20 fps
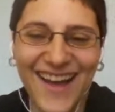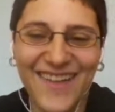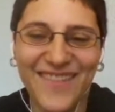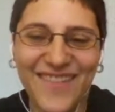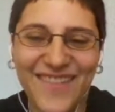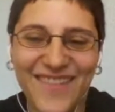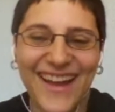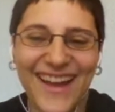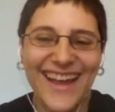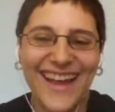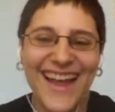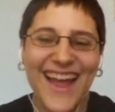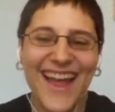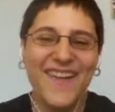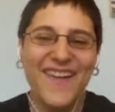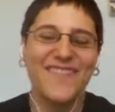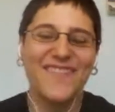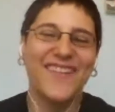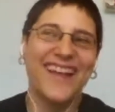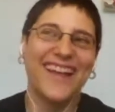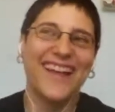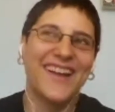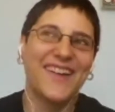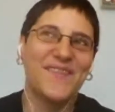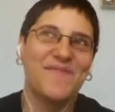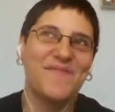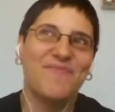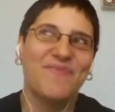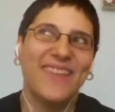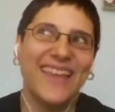um,
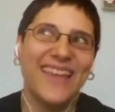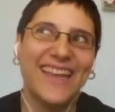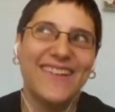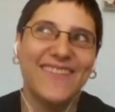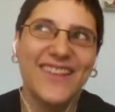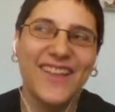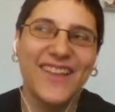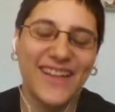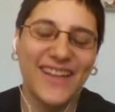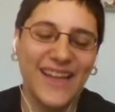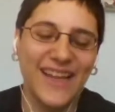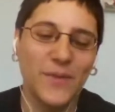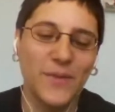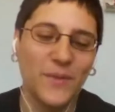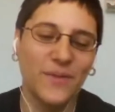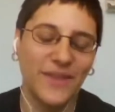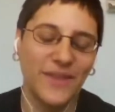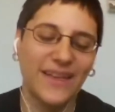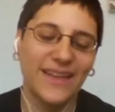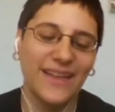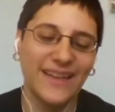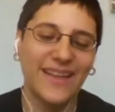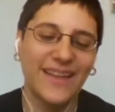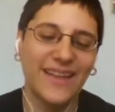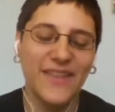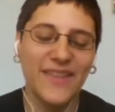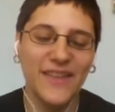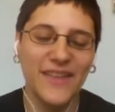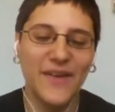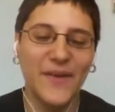um, even that, like,
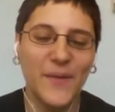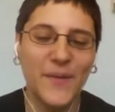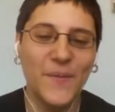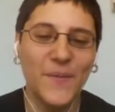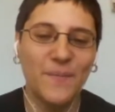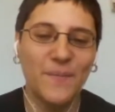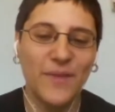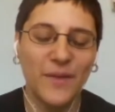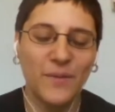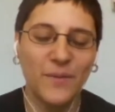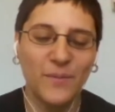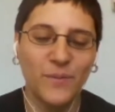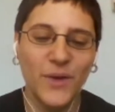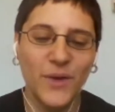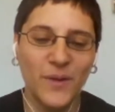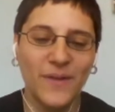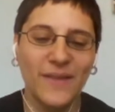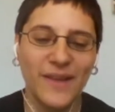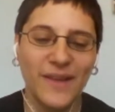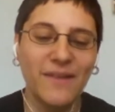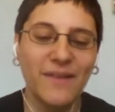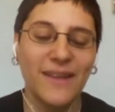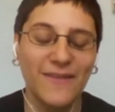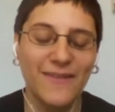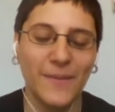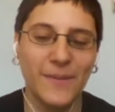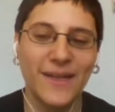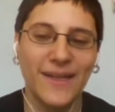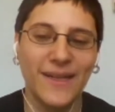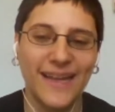even though we weren't the only
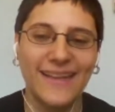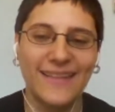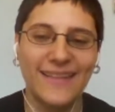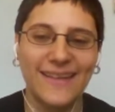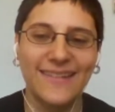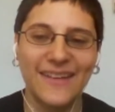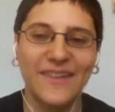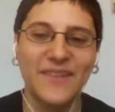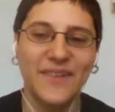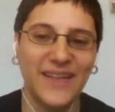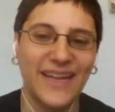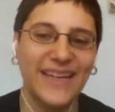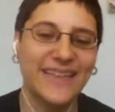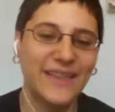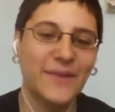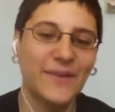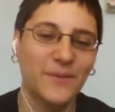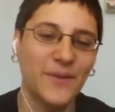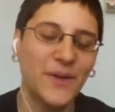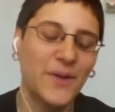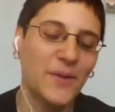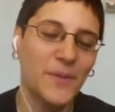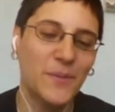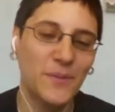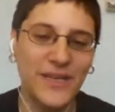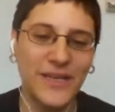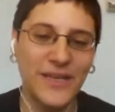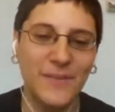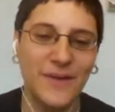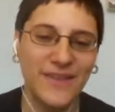family like this, they were like the, we were
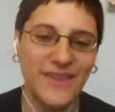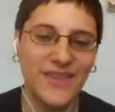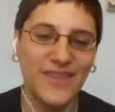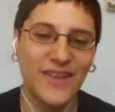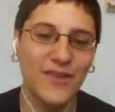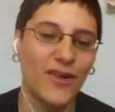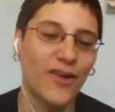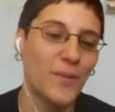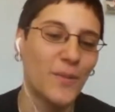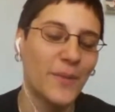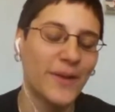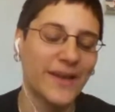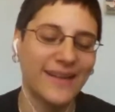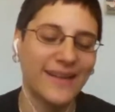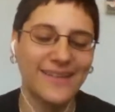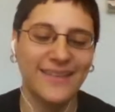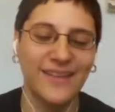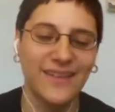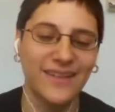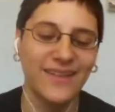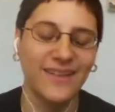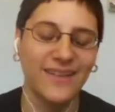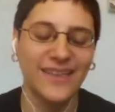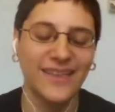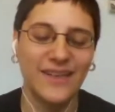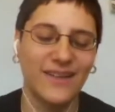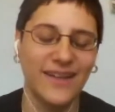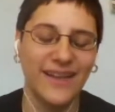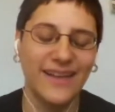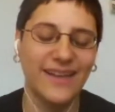pretty much the norm. But I still,
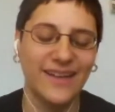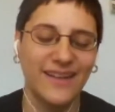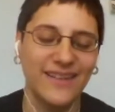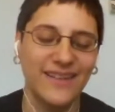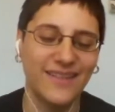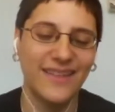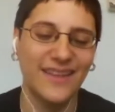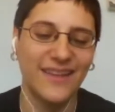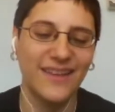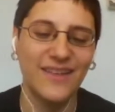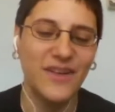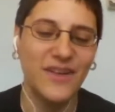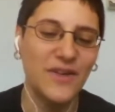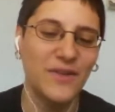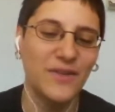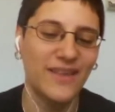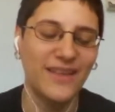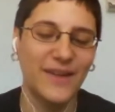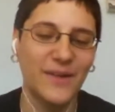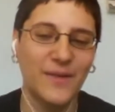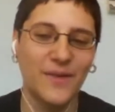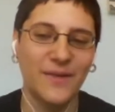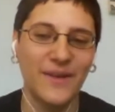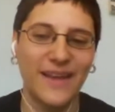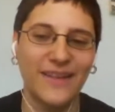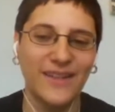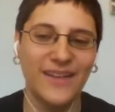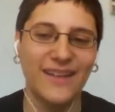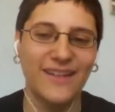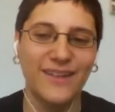you know, like knew that there were
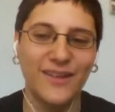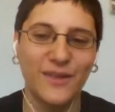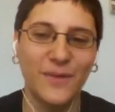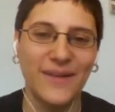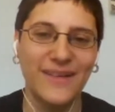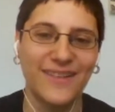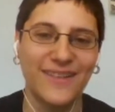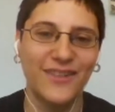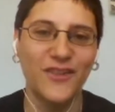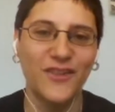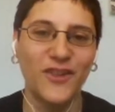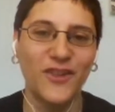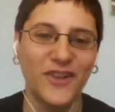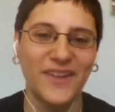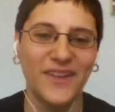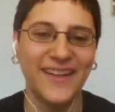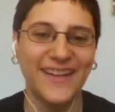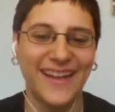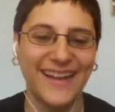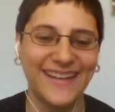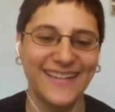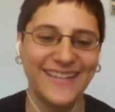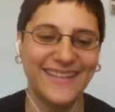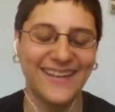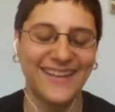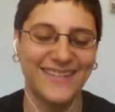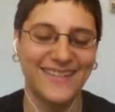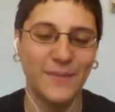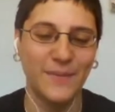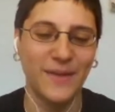other kids who went to school, and like
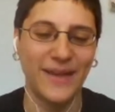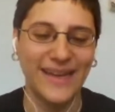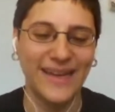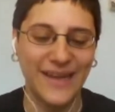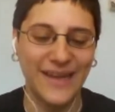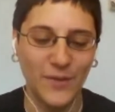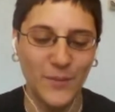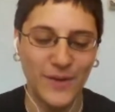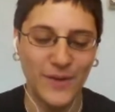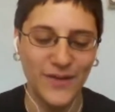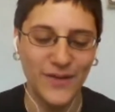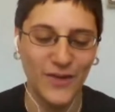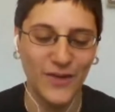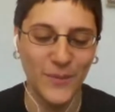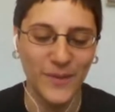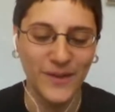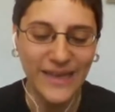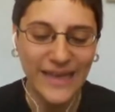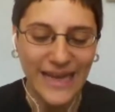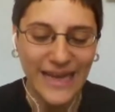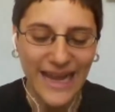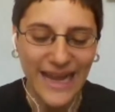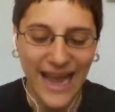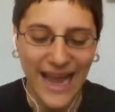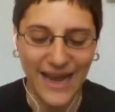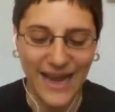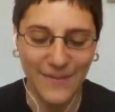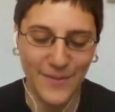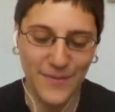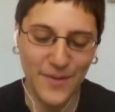that seemed like it would be normal.
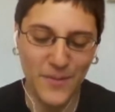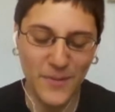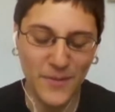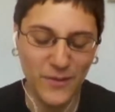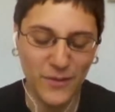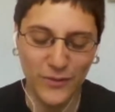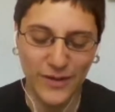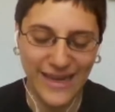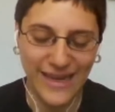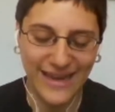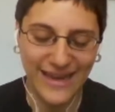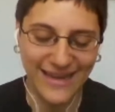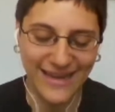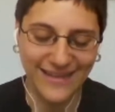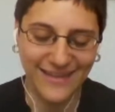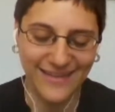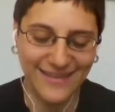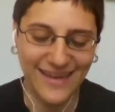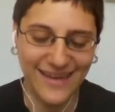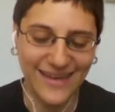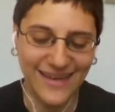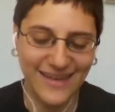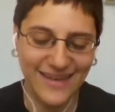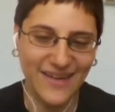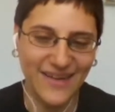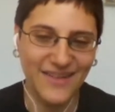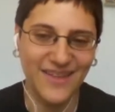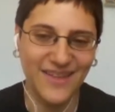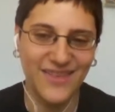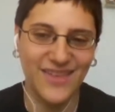And my mom was really against it,
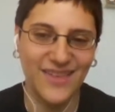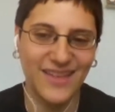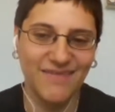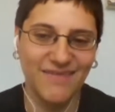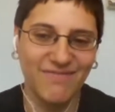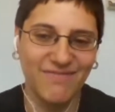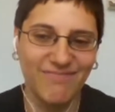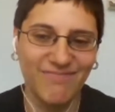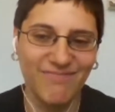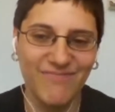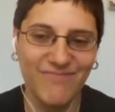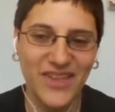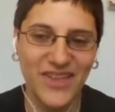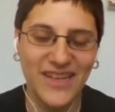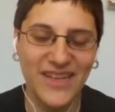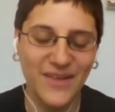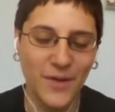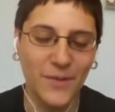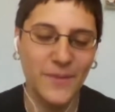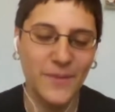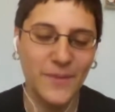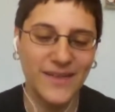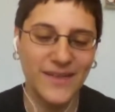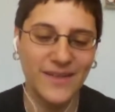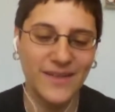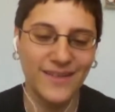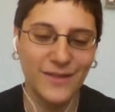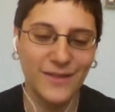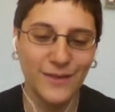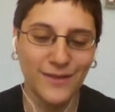you know, because she she didn't want me to
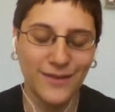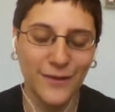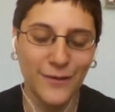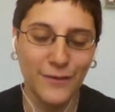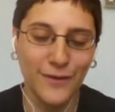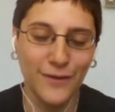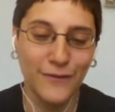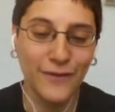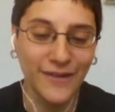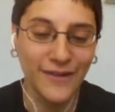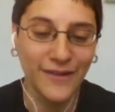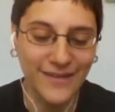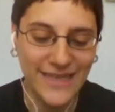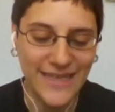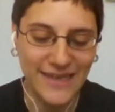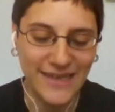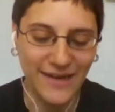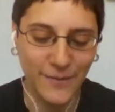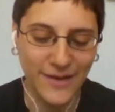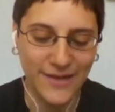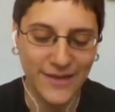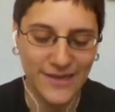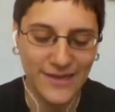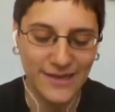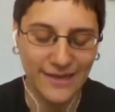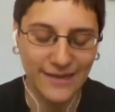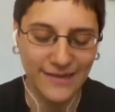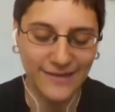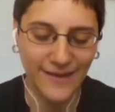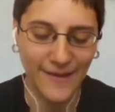go to school. So for the first year, I went
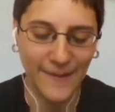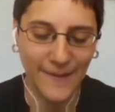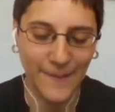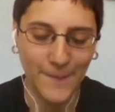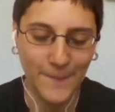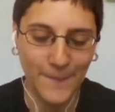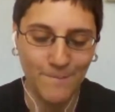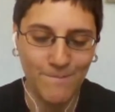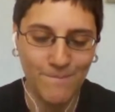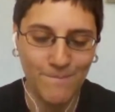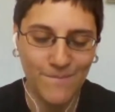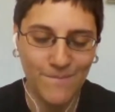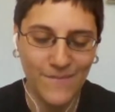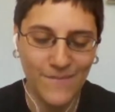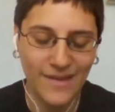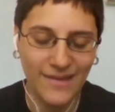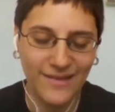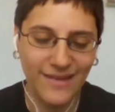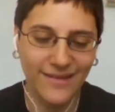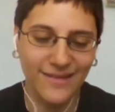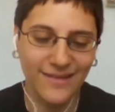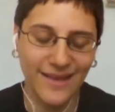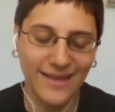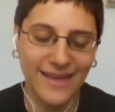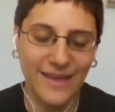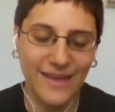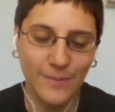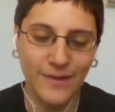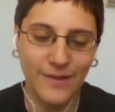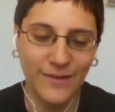to this um, this
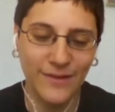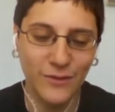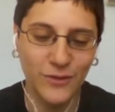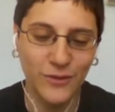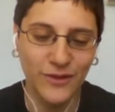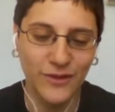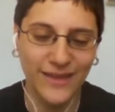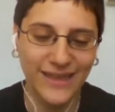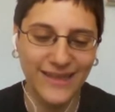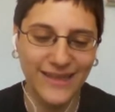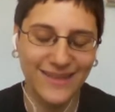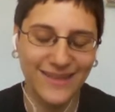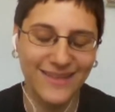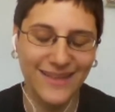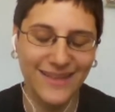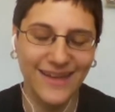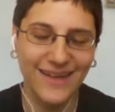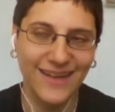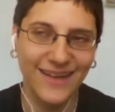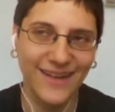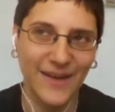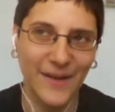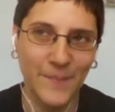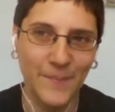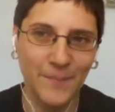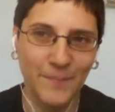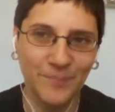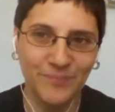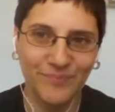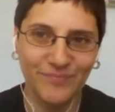like hippie school that that
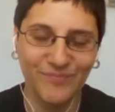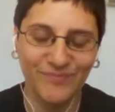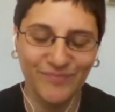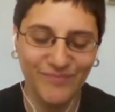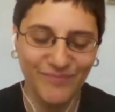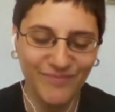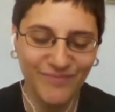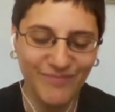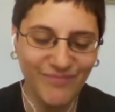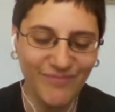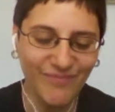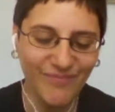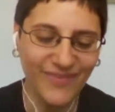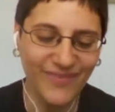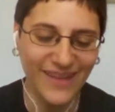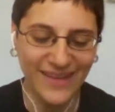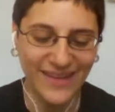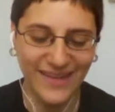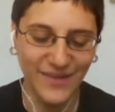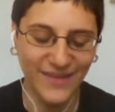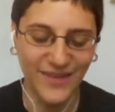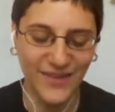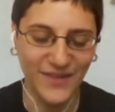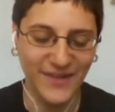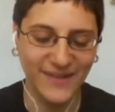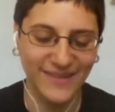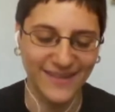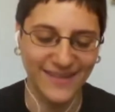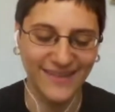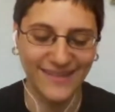um, used
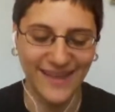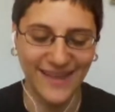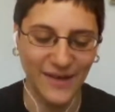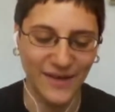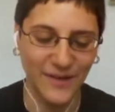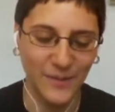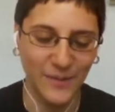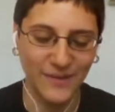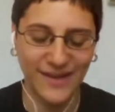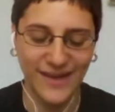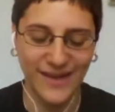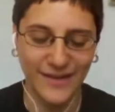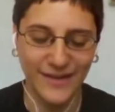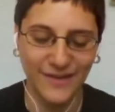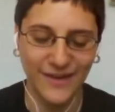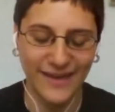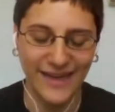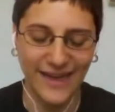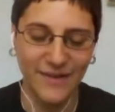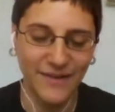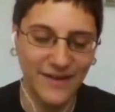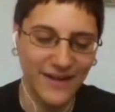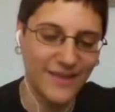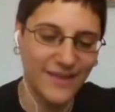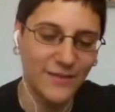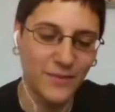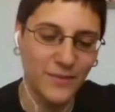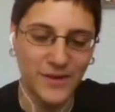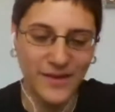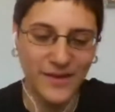to exist there that was kind of like out
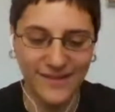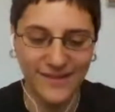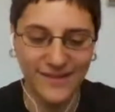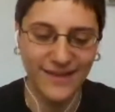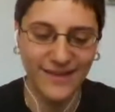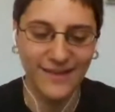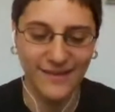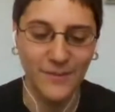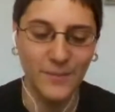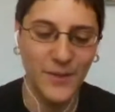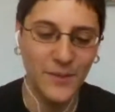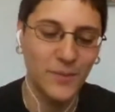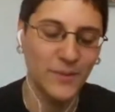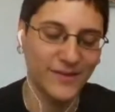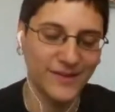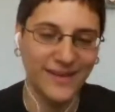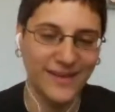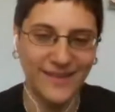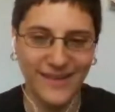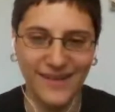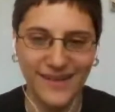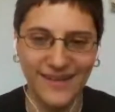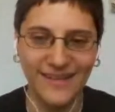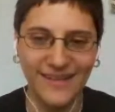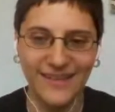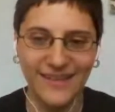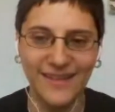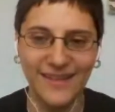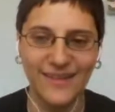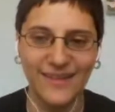in the woods and some people sent their
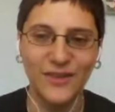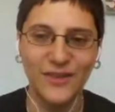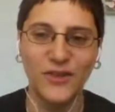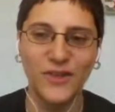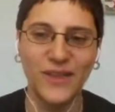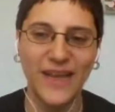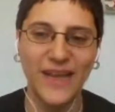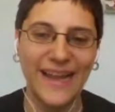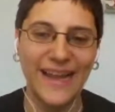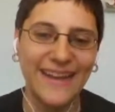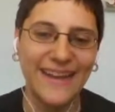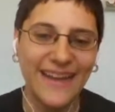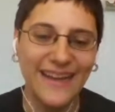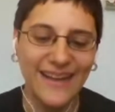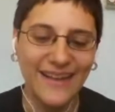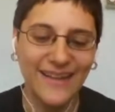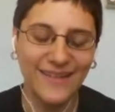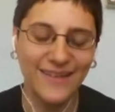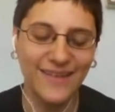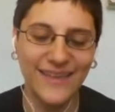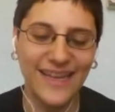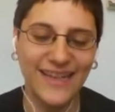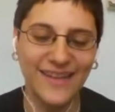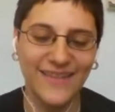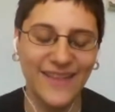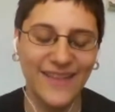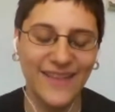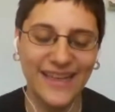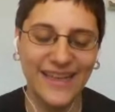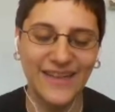kids to this school and so at the
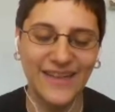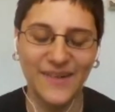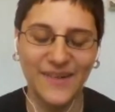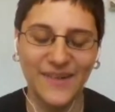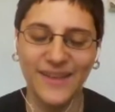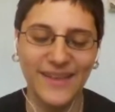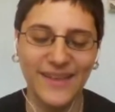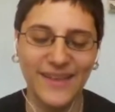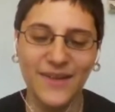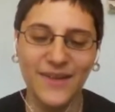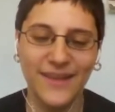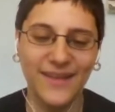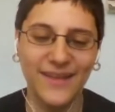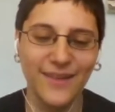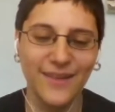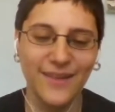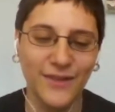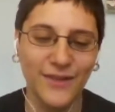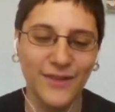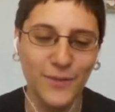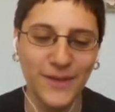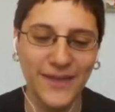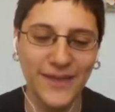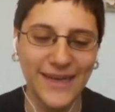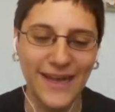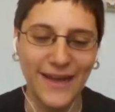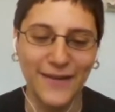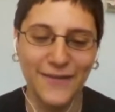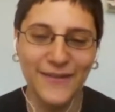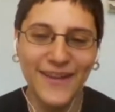end of that year i was like no that's not normal
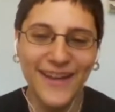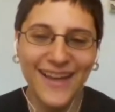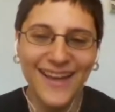enough